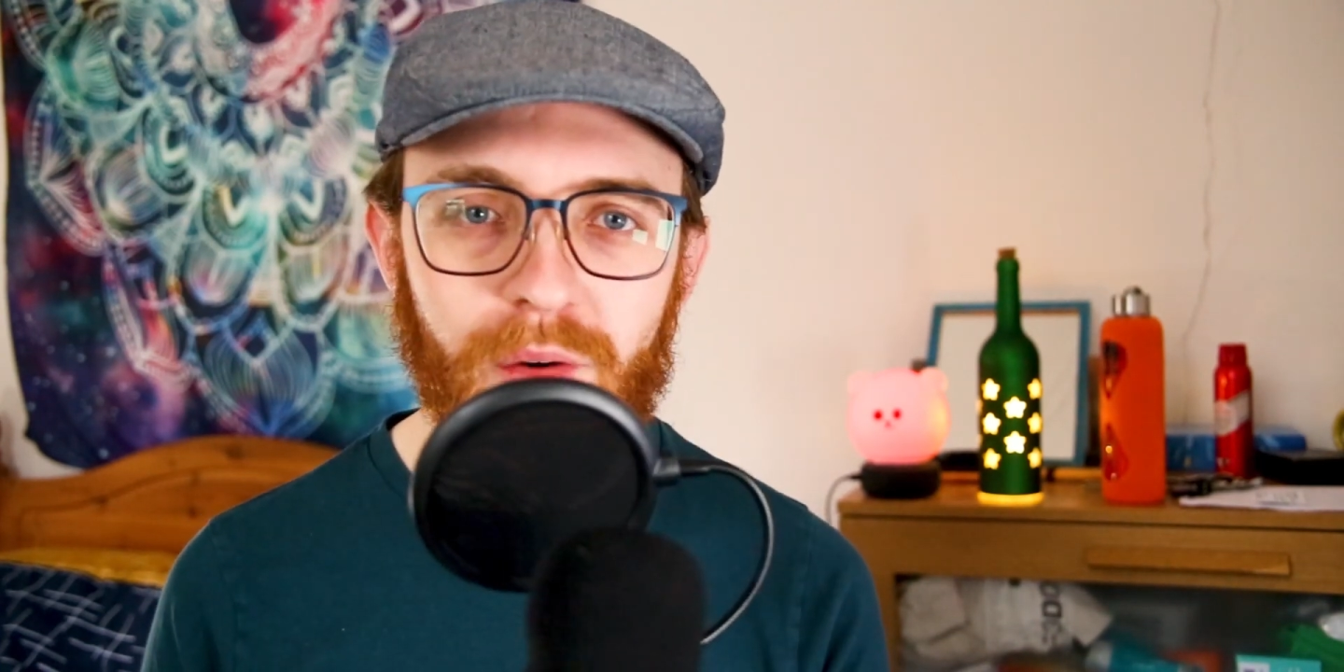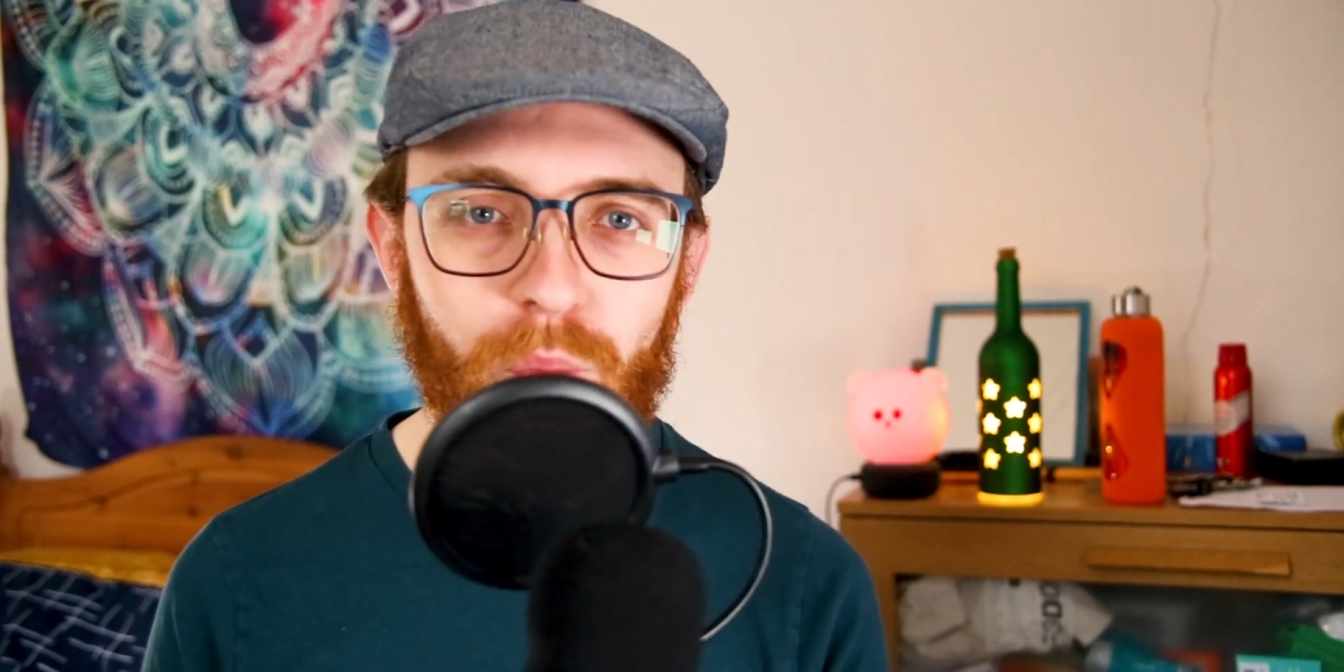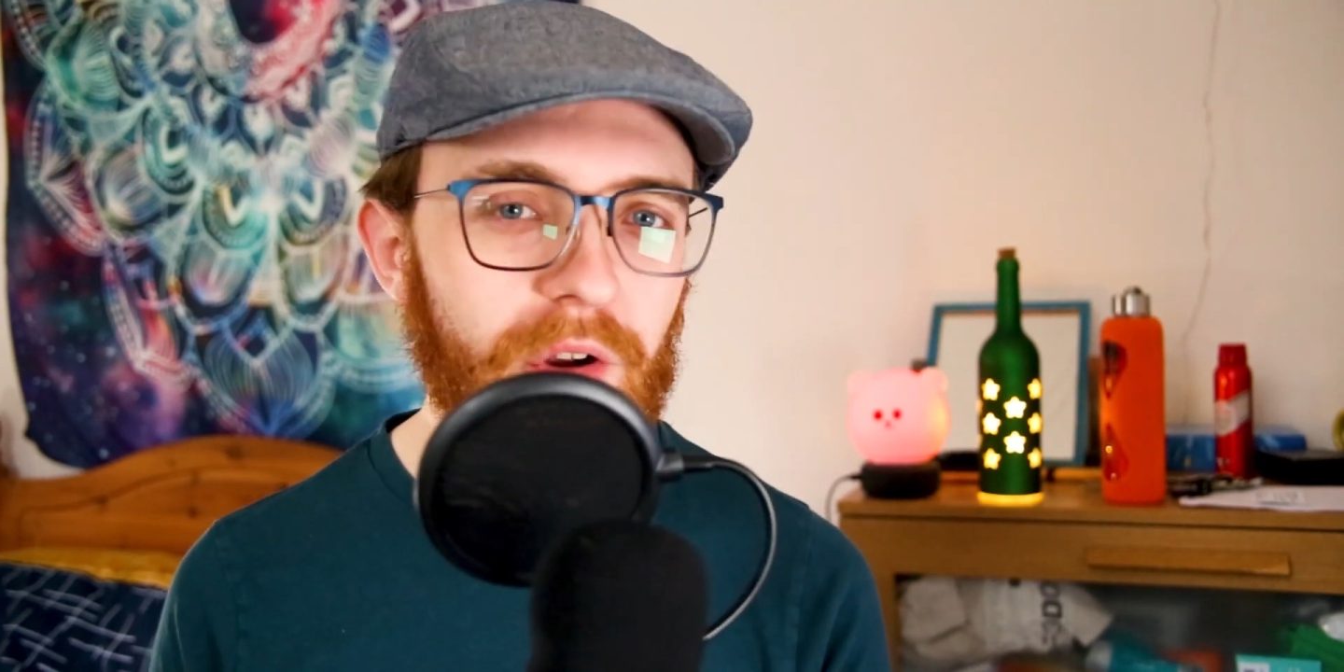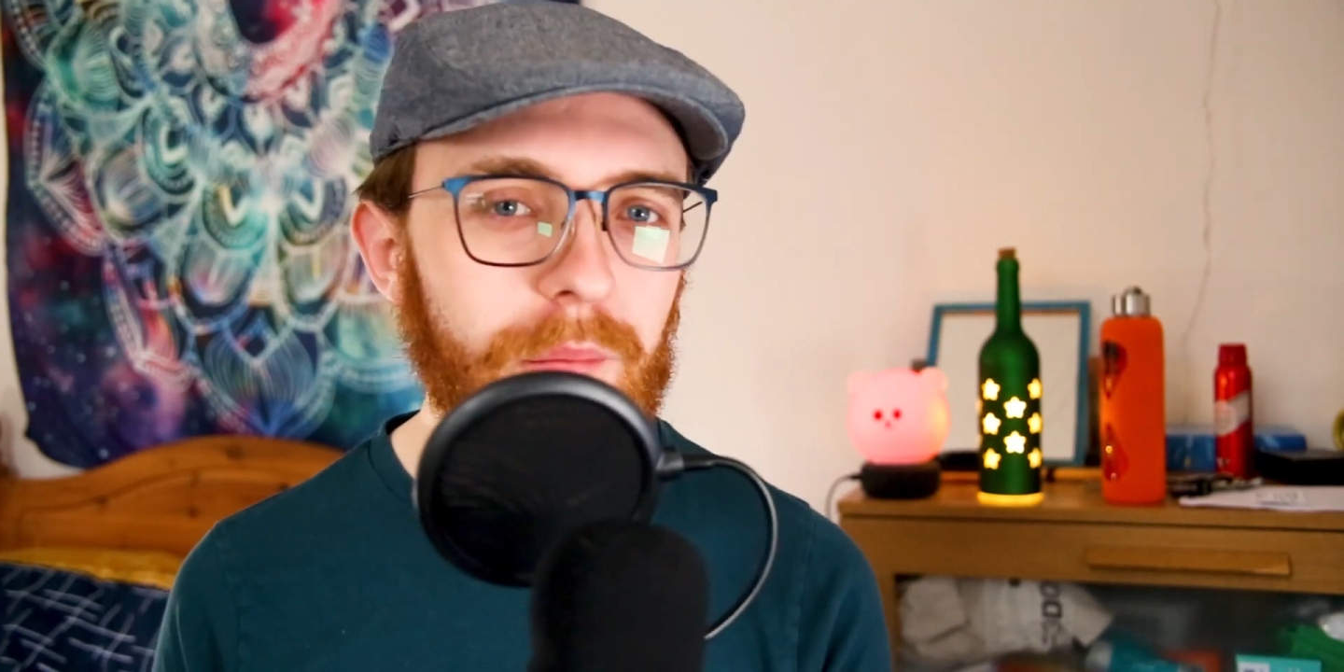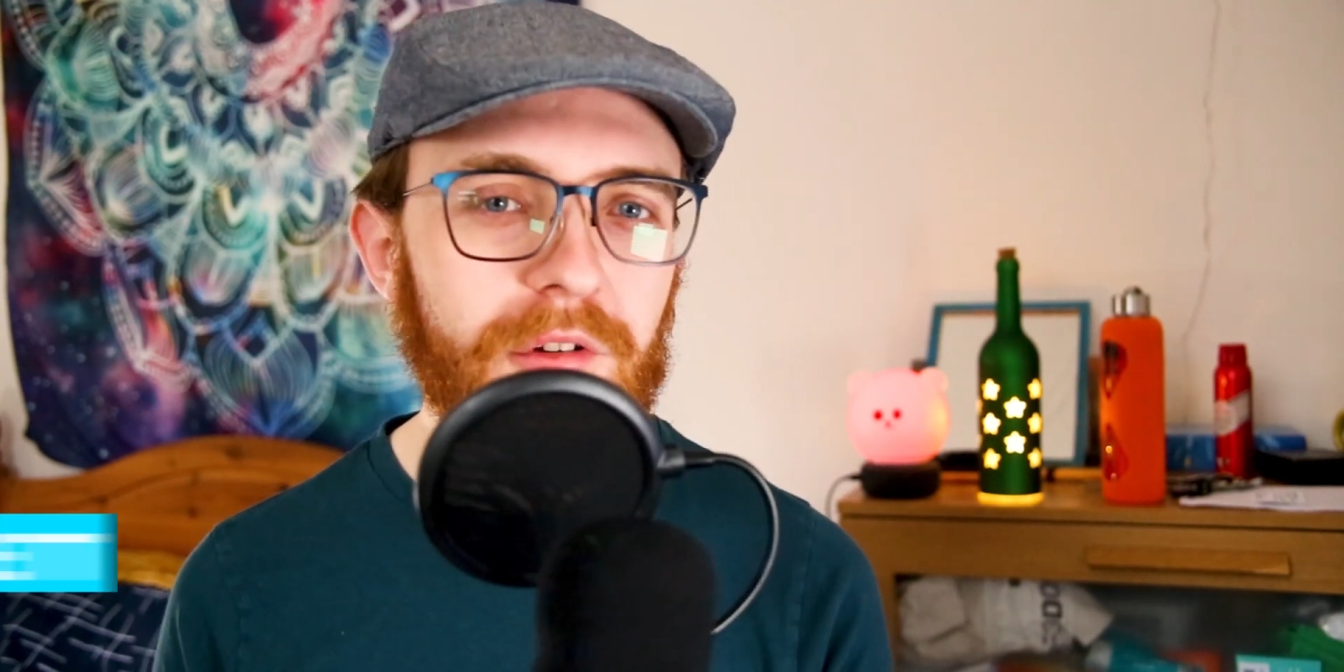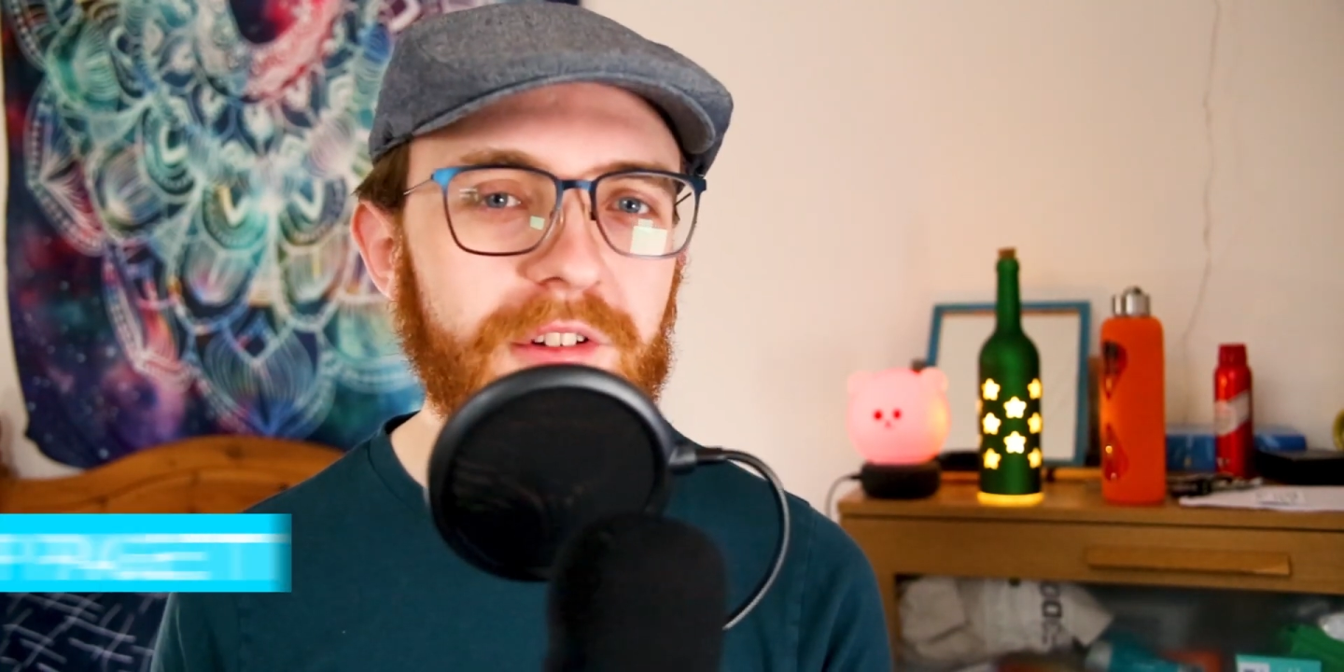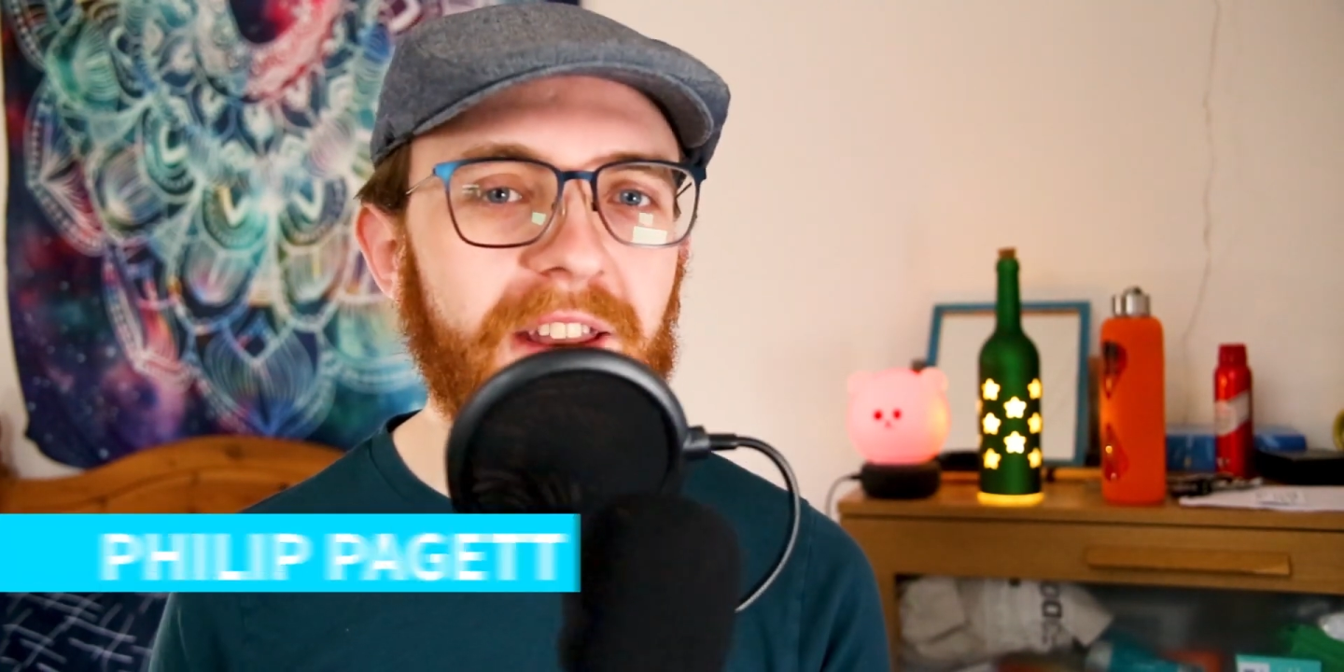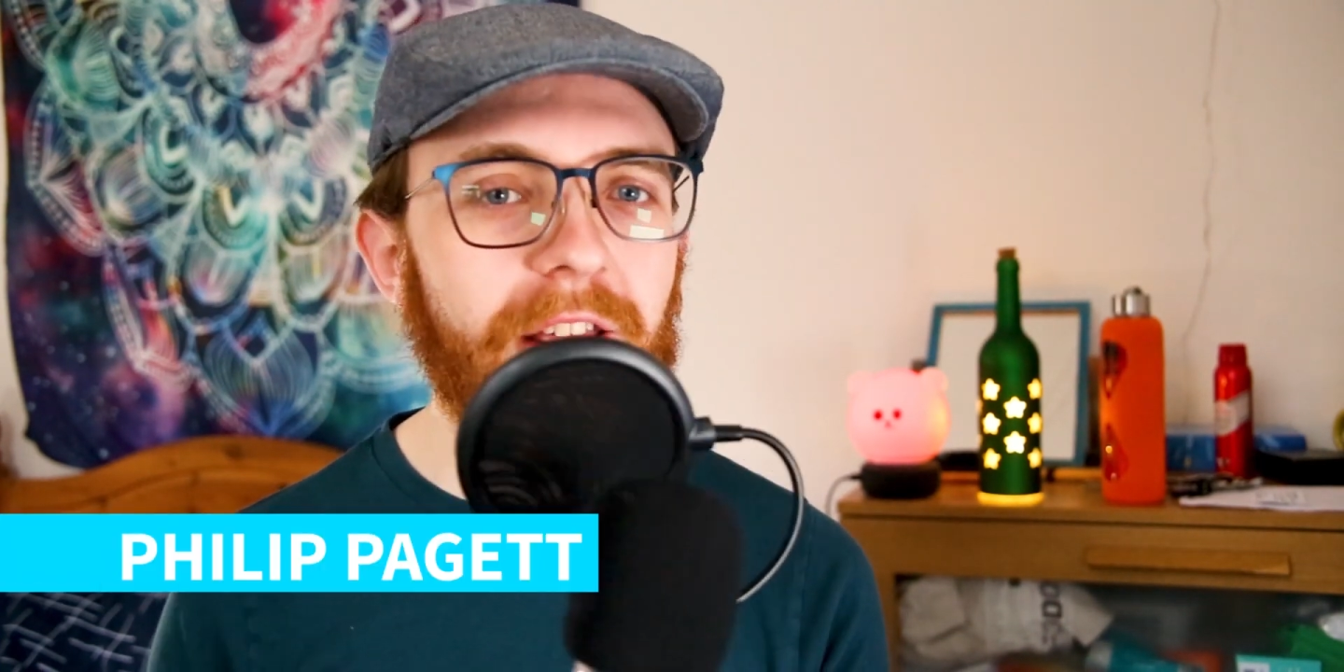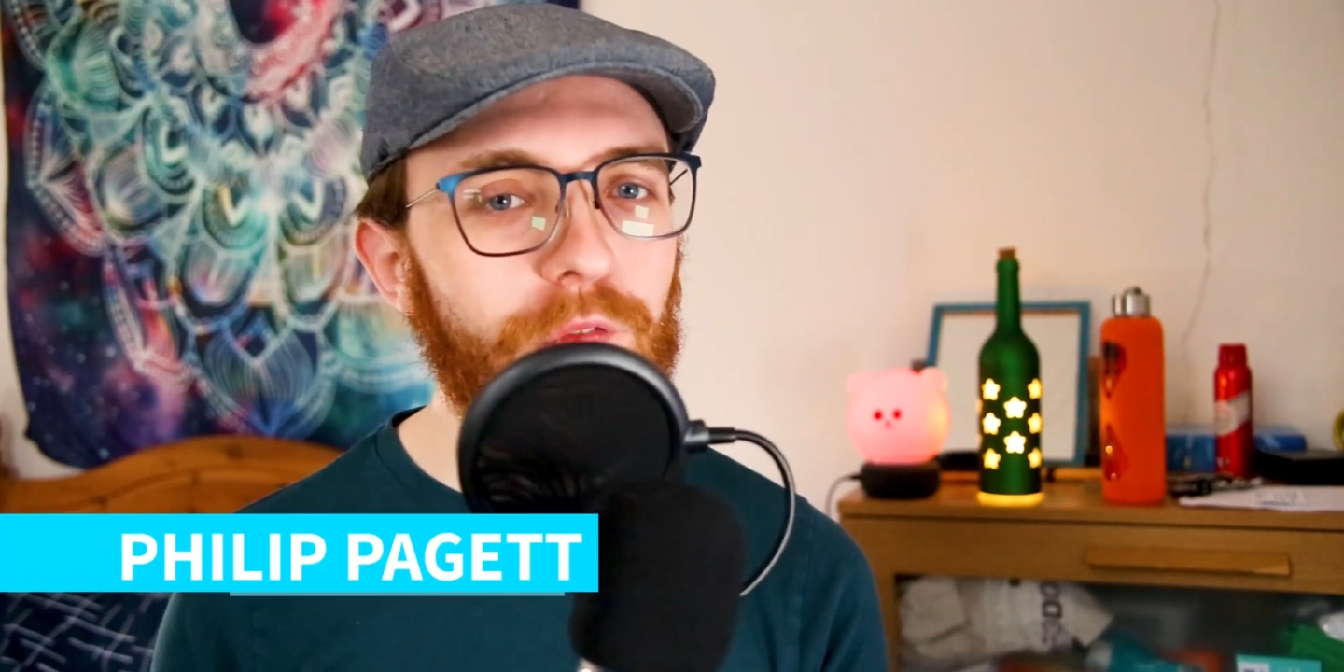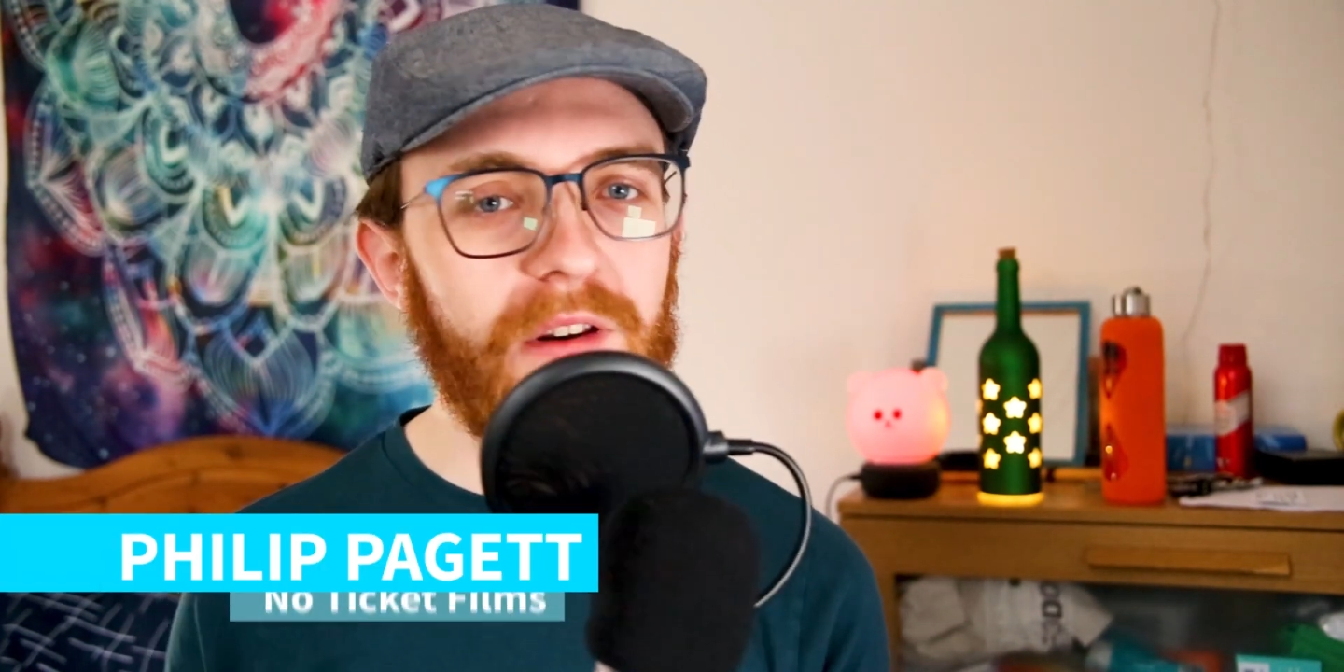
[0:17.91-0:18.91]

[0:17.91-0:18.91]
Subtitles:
and welcome to today's